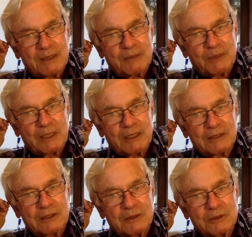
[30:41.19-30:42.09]
and we all
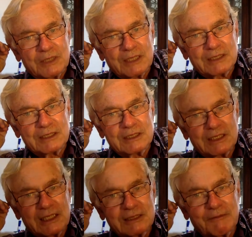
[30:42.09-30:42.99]
know Texas
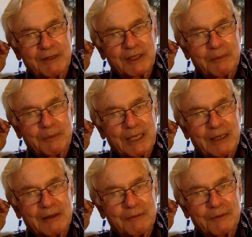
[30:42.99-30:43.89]
has a very
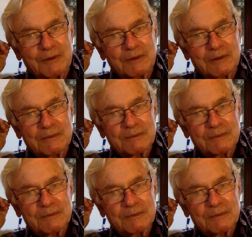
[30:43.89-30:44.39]
powerful